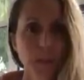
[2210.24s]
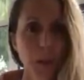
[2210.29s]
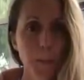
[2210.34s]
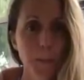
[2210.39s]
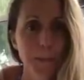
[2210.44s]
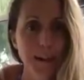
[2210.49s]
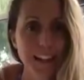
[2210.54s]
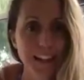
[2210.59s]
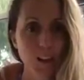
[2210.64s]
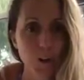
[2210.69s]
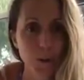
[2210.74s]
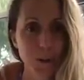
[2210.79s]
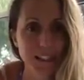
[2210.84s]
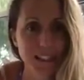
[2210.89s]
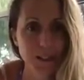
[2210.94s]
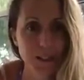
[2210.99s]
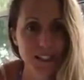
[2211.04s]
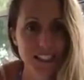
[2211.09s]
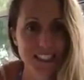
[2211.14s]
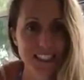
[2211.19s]
Me, always
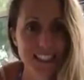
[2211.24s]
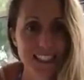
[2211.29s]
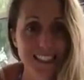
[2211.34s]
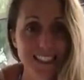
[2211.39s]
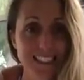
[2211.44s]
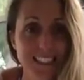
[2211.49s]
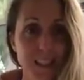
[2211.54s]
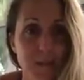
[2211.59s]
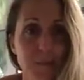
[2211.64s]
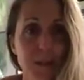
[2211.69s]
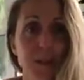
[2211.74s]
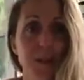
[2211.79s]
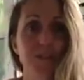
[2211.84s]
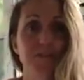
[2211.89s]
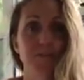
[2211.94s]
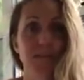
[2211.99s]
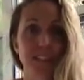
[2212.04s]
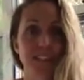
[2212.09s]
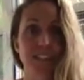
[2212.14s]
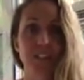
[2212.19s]
questioning and stepping
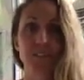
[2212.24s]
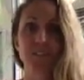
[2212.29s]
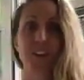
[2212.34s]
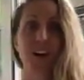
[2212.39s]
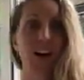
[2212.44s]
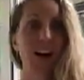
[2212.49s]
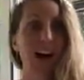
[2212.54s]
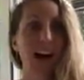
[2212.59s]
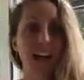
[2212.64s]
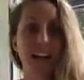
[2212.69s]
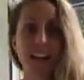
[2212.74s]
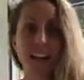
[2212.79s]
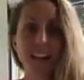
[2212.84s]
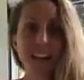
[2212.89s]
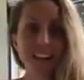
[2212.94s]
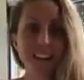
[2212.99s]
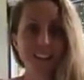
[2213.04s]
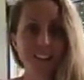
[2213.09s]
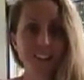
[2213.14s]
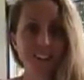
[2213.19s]
over myself. I
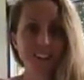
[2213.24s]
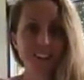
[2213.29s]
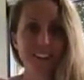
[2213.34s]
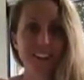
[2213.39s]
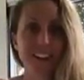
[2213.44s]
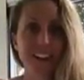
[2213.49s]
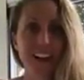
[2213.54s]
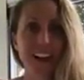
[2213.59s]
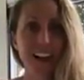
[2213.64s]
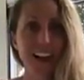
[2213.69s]
hear you.